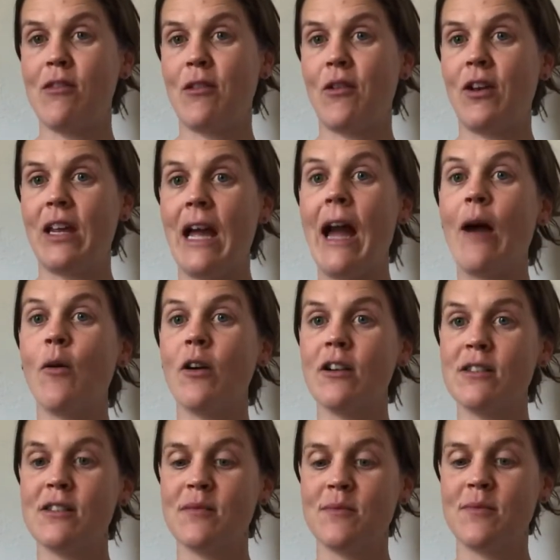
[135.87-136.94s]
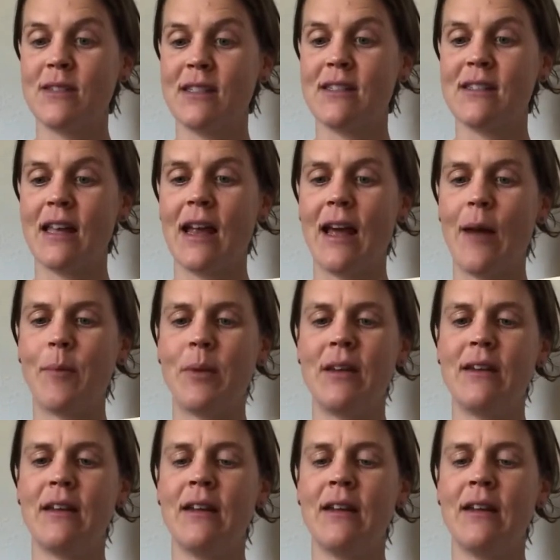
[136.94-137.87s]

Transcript: 30 hours since that happened.